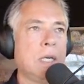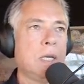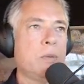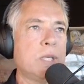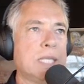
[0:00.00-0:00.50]

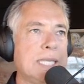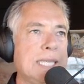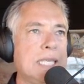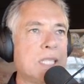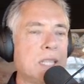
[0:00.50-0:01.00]

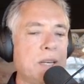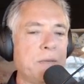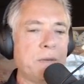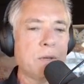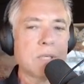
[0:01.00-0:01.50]
prestige that he
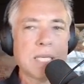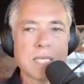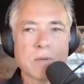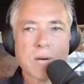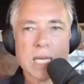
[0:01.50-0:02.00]
feels he
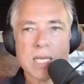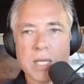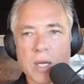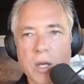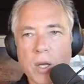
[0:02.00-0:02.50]
is
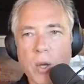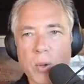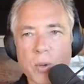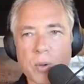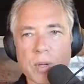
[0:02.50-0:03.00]
rightly
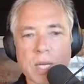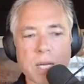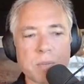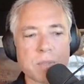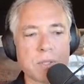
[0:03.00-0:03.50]
owed
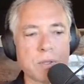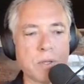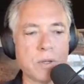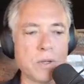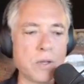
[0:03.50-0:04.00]
comes
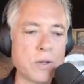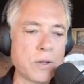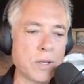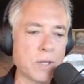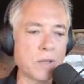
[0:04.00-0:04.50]

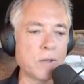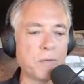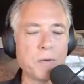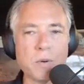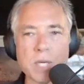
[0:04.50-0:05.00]
the
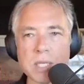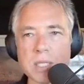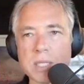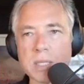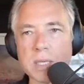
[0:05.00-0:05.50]

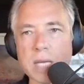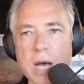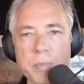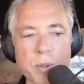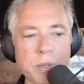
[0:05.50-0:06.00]
furious
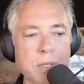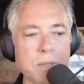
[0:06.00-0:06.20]
output.